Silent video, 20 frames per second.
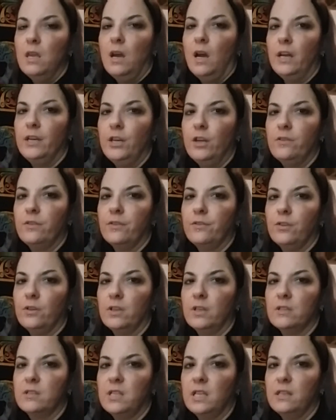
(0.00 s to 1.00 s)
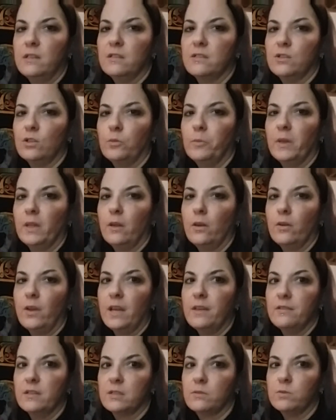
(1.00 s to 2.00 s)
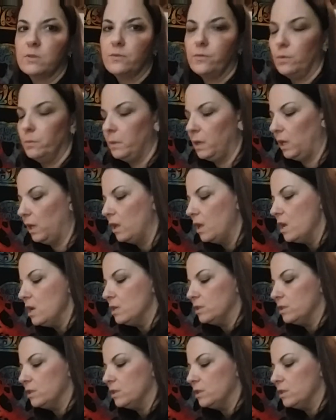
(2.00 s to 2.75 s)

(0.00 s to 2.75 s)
I know that they're going to see this and they're going to be like, okay, this was for me.